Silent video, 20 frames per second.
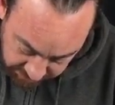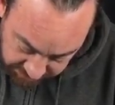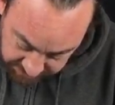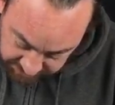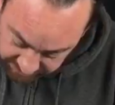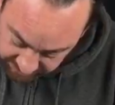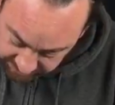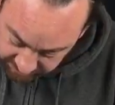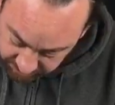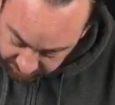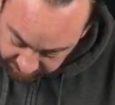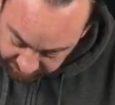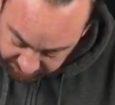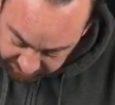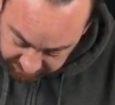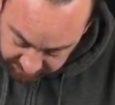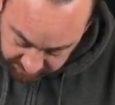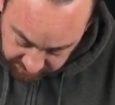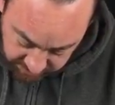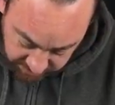this centre
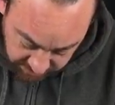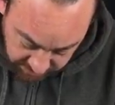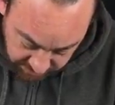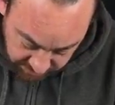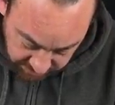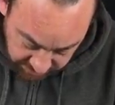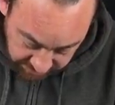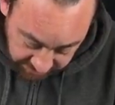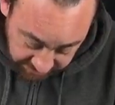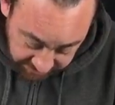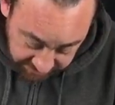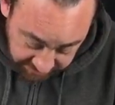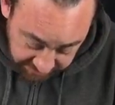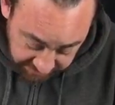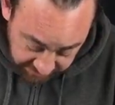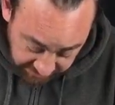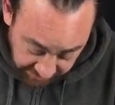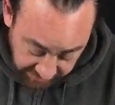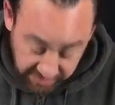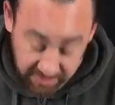piece. And this is
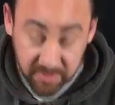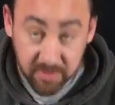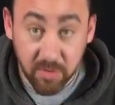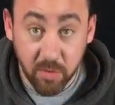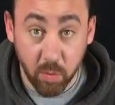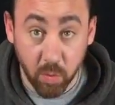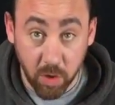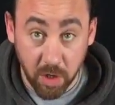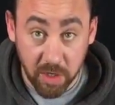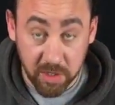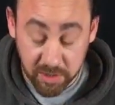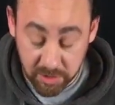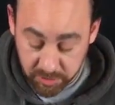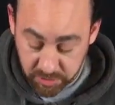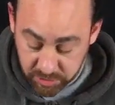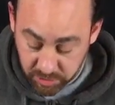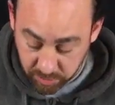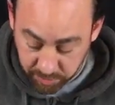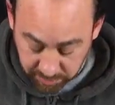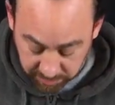again why I use
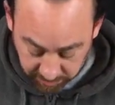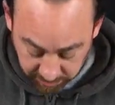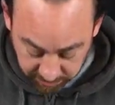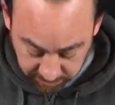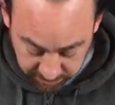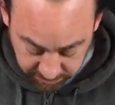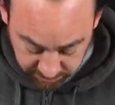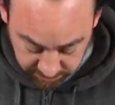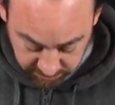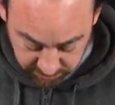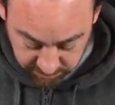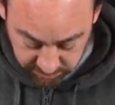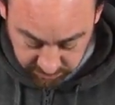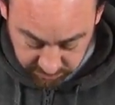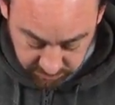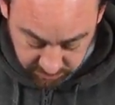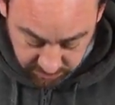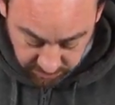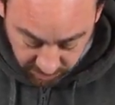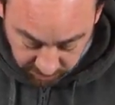super glue.
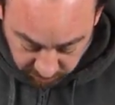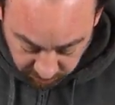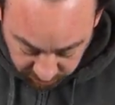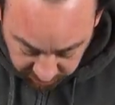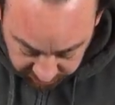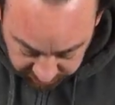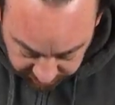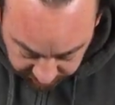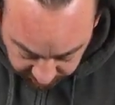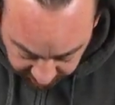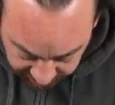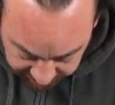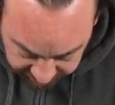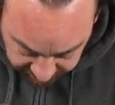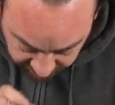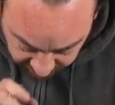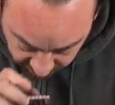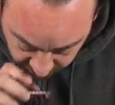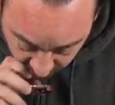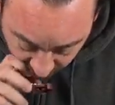I'm not using
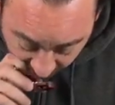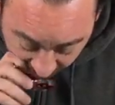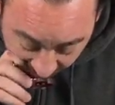plastic glue.